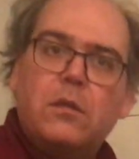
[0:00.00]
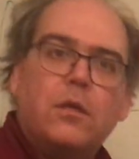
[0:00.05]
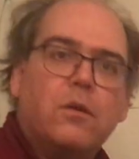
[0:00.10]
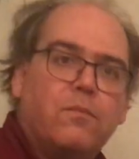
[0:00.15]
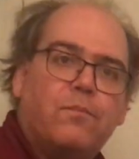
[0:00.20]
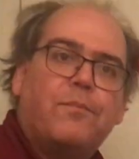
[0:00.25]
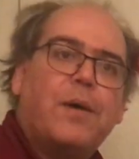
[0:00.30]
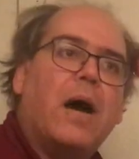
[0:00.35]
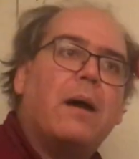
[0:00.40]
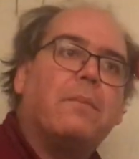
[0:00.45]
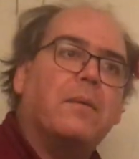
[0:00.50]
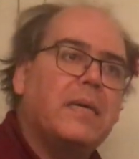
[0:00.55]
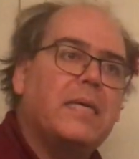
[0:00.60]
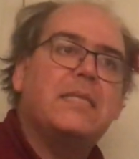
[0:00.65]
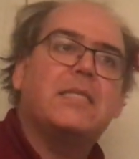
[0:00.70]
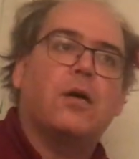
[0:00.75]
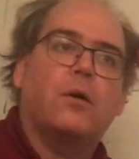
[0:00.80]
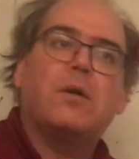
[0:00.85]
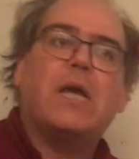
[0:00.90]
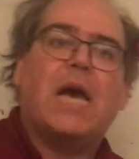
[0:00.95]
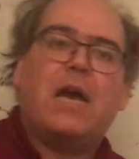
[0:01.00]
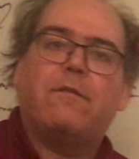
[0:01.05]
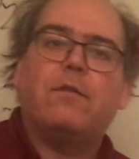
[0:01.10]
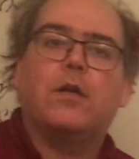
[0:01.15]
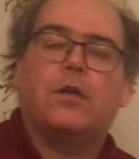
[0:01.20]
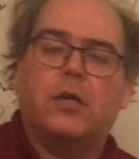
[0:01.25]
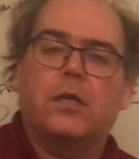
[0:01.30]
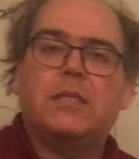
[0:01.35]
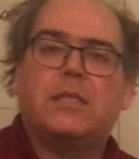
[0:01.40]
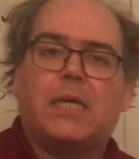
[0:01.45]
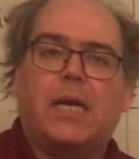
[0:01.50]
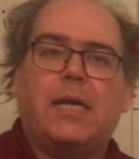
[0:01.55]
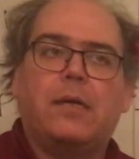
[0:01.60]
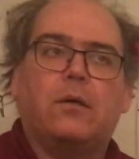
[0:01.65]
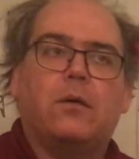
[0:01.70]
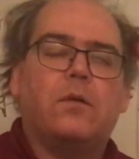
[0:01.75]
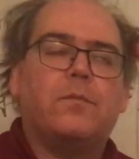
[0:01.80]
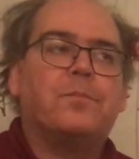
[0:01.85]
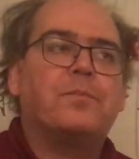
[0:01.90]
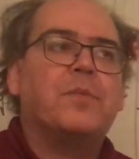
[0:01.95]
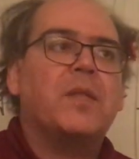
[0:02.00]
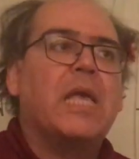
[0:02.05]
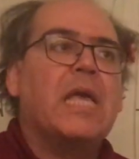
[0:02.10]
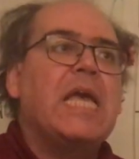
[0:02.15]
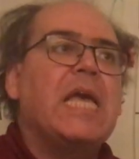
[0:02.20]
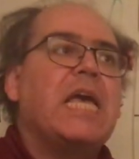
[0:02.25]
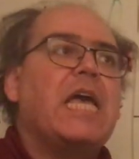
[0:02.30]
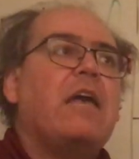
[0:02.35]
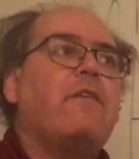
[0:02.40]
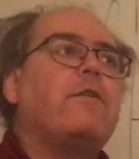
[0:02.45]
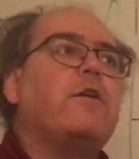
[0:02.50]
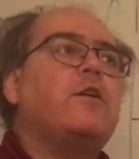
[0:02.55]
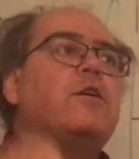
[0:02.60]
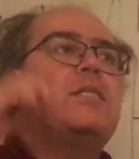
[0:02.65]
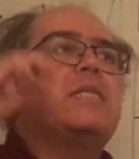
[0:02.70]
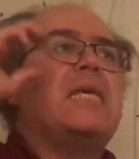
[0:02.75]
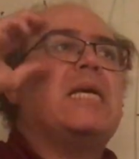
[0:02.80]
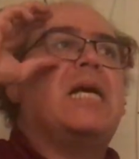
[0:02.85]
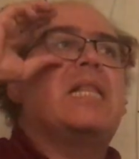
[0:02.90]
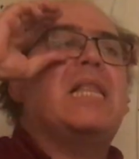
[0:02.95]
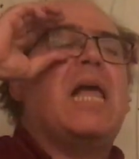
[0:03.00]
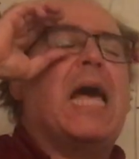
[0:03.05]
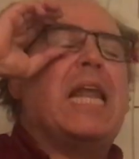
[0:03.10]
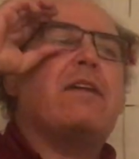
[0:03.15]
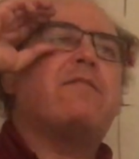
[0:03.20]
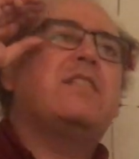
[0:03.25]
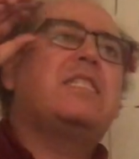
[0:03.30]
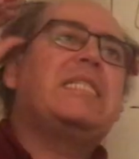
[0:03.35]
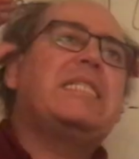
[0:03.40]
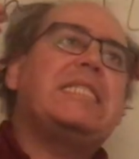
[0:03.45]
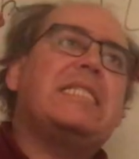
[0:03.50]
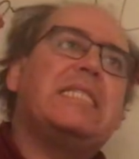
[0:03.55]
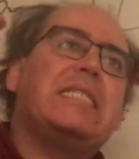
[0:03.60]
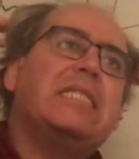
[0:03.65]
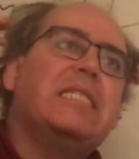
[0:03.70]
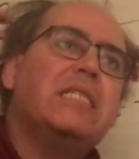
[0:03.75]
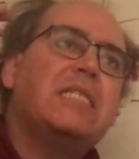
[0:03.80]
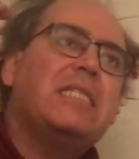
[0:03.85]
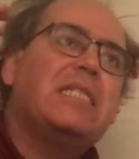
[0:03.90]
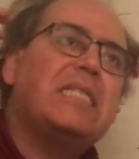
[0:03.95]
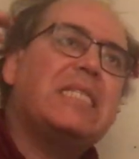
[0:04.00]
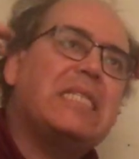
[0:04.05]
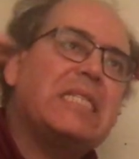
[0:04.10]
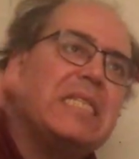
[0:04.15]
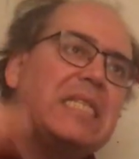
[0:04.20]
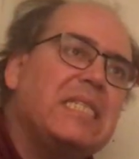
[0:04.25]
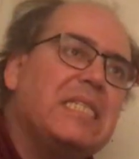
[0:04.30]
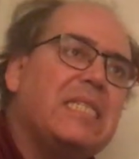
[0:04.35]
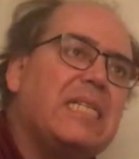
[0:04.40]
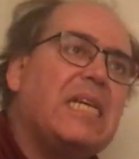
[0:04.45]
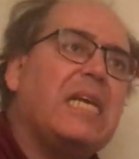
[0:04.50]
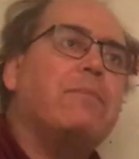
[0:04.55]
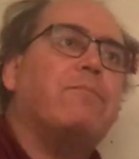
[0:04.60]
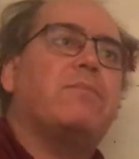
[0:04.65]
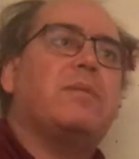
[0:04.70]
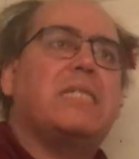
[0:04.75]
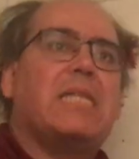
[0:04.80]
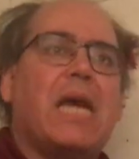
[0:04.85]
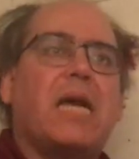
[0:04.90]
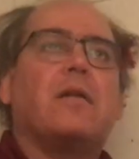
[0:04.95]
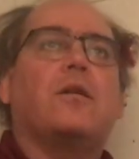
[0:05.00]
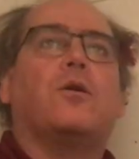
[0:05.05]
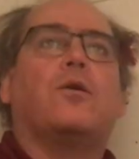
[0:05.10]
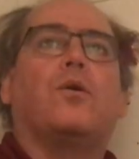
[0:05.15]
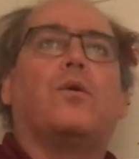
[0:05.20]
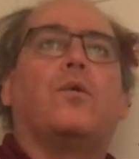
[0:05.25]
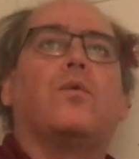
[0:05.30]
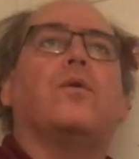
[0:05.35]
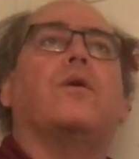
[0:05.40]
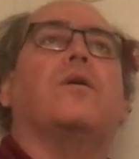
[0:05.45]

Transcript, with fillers: you probably don't have a good title. If you're using a lot of deep technical